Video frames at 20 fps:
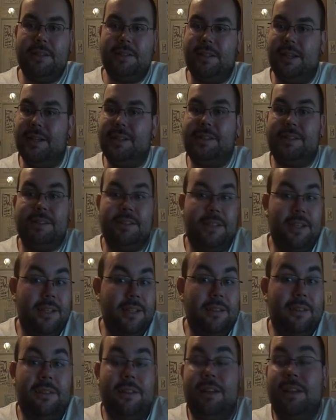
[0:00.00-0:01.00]
Tyson
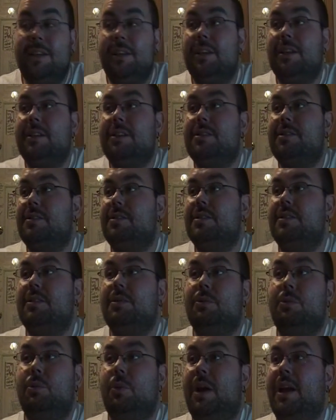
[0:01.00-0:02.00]
Kidd thing, it's
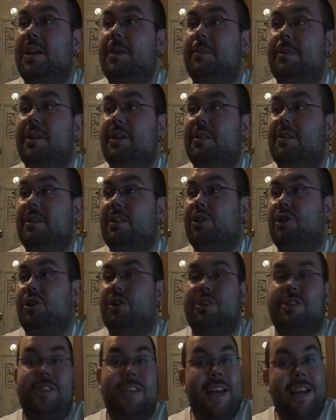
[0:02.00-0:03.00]
the, anybody else, the
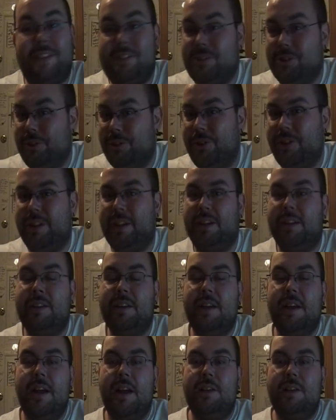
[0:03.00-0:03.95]
Curtis Axel thing.